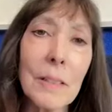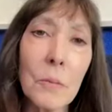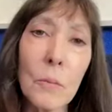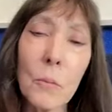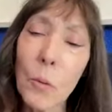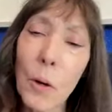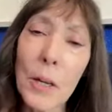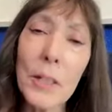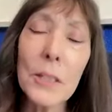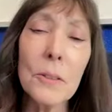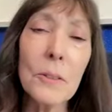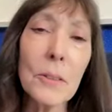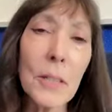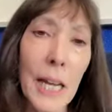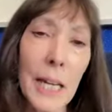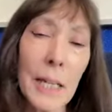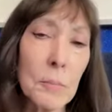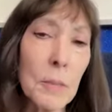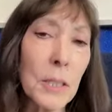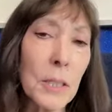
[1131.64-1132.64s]
what you
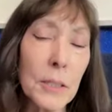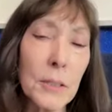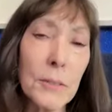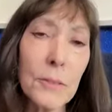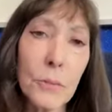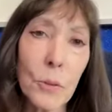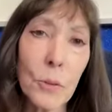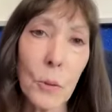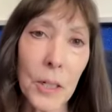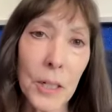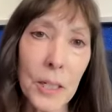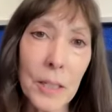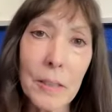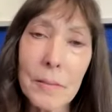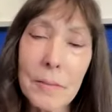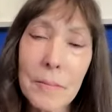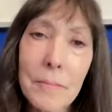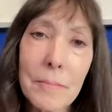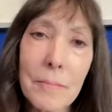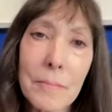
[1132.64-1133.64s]
came here for,
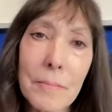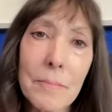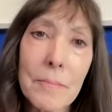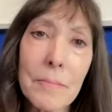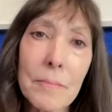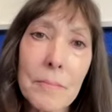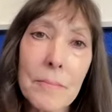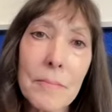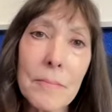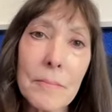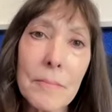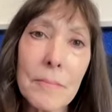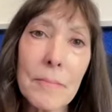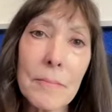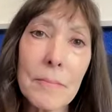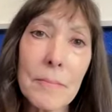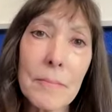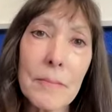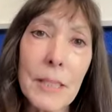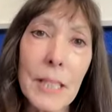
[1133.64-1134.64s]

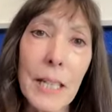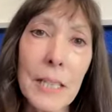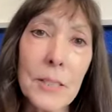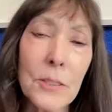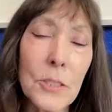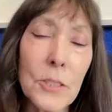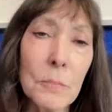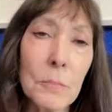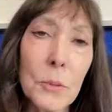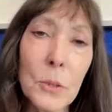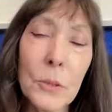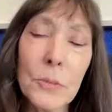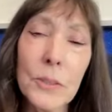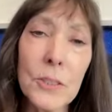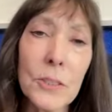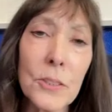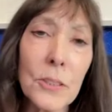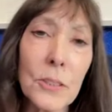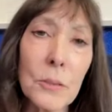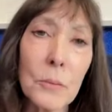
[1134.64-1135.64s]
and to move
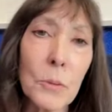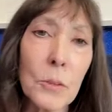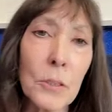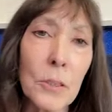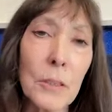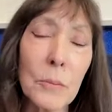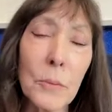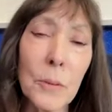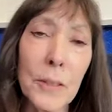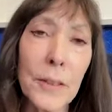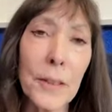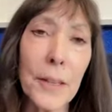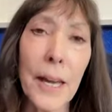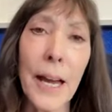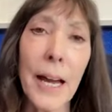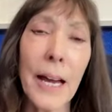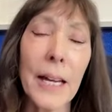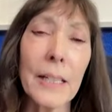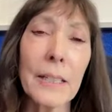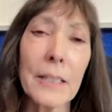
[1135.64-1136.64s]
into the world with
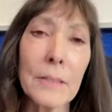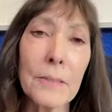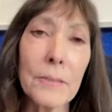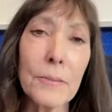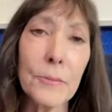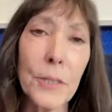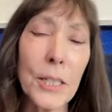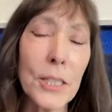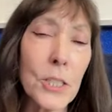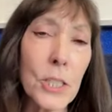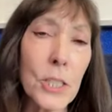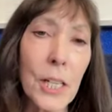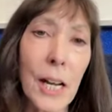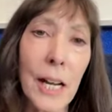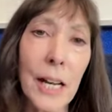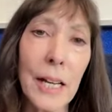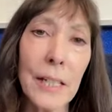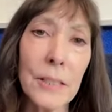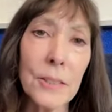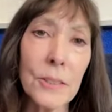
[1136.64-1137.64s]
that, fresh
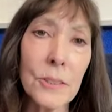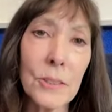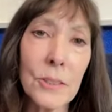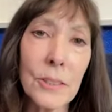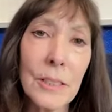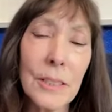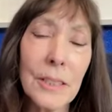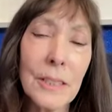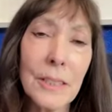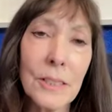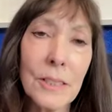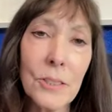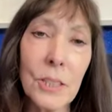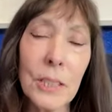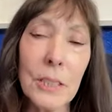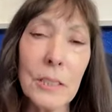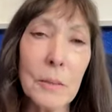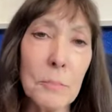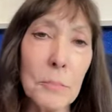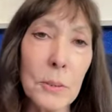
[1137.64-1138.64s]
eyes,
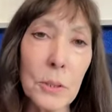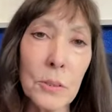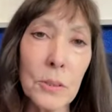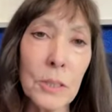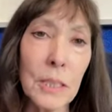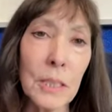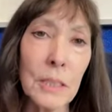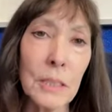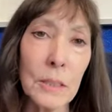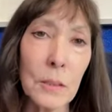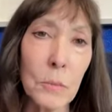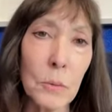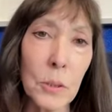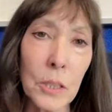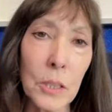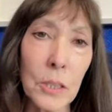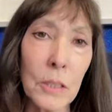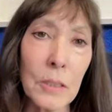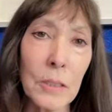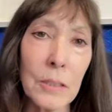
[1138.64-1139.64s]
seeing the beauty in the
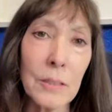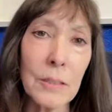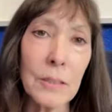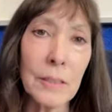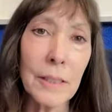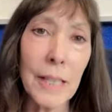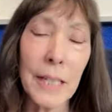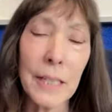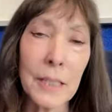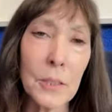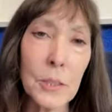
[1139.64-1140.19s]
world, that